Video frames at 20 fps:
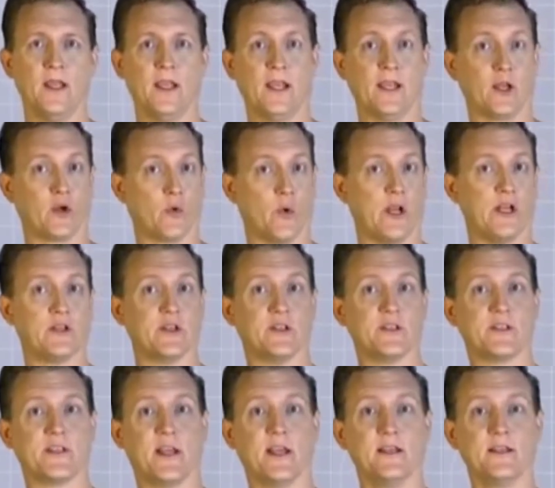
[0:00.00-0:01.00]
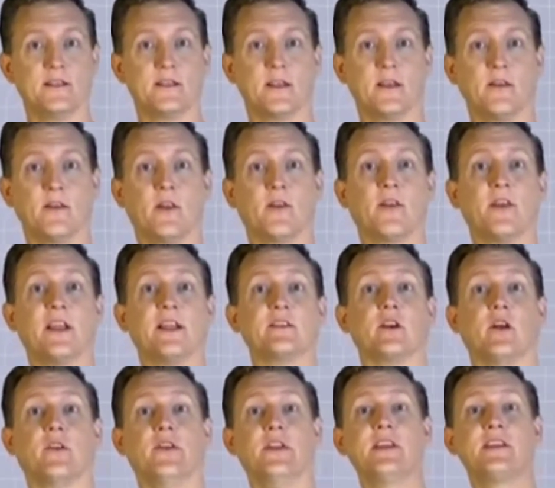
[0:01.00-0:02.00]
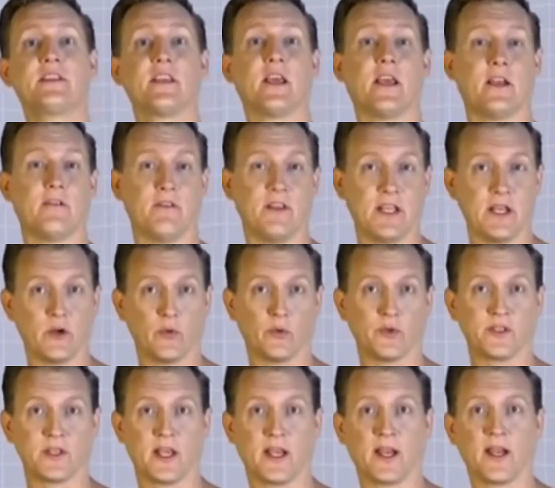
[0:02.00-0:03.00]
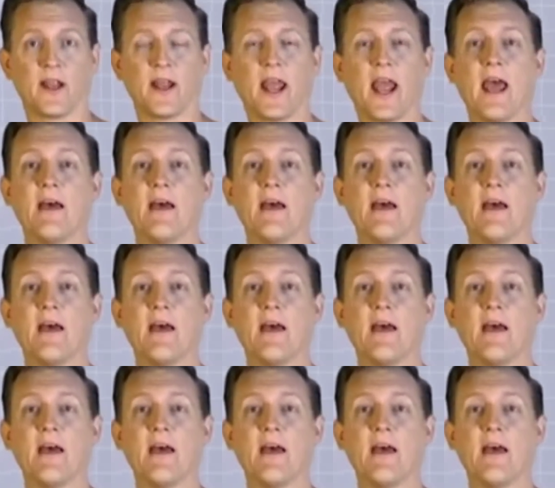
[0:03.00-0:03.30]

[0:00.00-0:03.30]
An equation says the things on this side of the equal sign